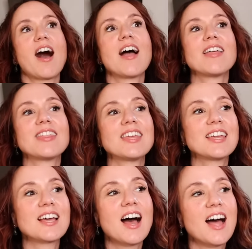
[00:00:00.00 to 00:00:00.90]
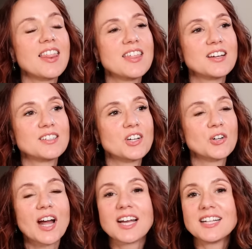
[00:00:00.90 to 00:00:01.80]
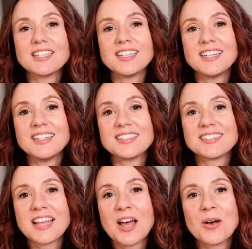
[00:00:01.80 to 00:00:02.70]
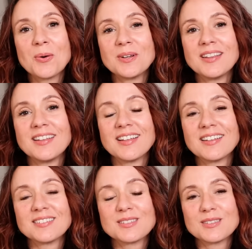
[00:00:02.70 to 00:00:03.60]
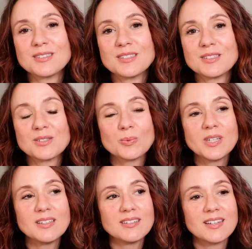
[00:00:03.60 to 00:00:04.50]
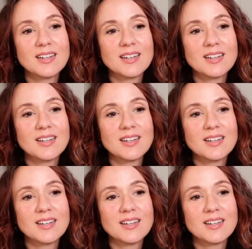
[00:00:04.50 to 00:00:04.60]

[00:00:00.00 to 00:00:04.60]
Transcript: I think the crackly sound and the sweet,